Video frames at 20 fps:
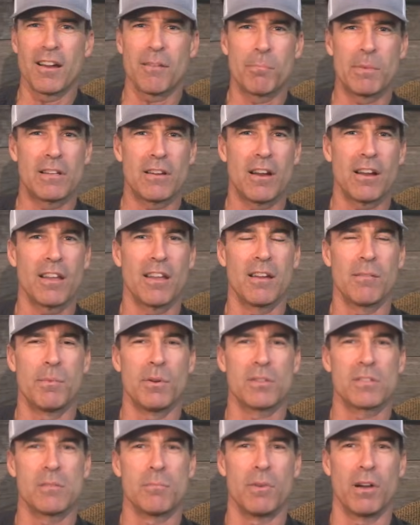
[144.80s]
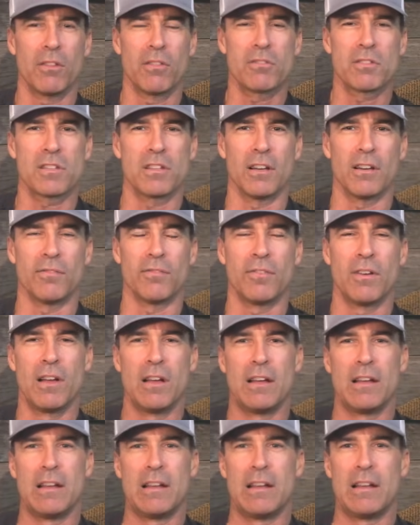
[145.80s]
be talking about some other stuff
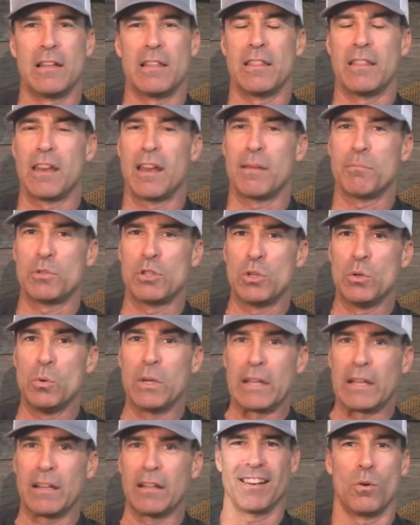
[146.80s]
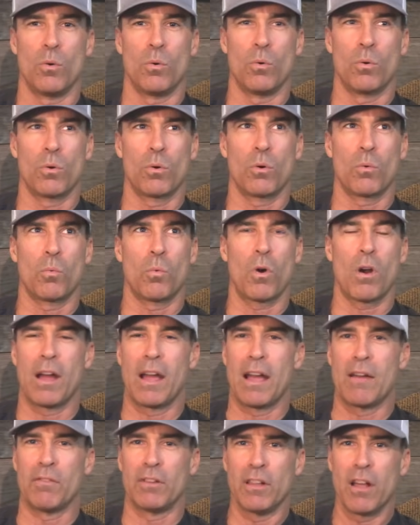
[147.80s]
that I'm doing, or where I
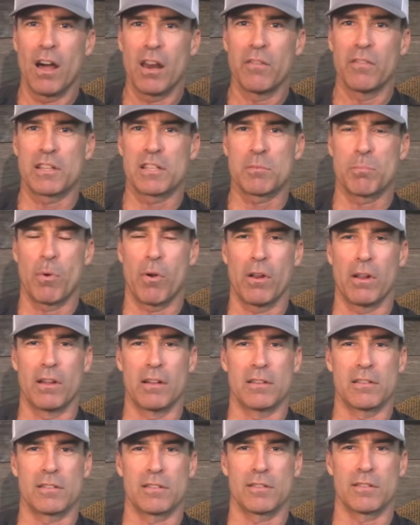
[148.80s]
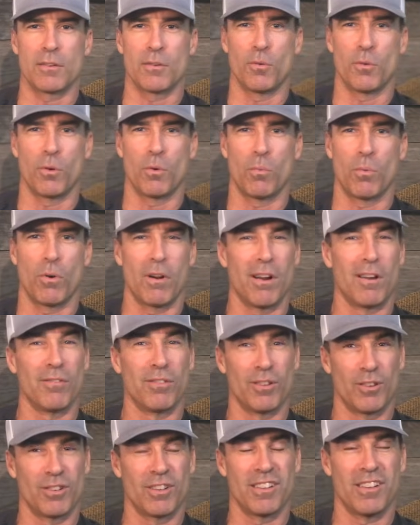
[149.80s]
have a lot of experience, or where I've
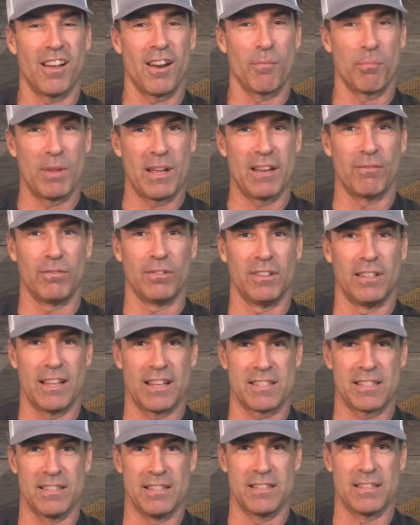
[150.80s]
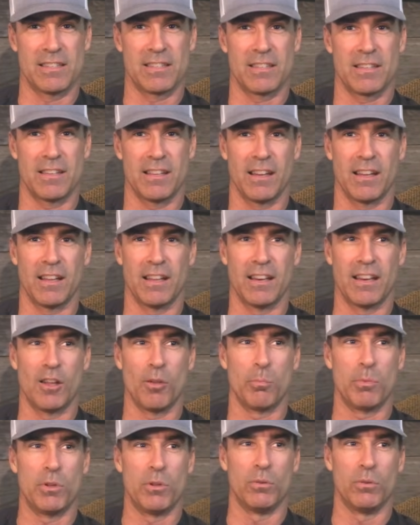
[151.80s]
learned a lot of painful lessons, and I can help you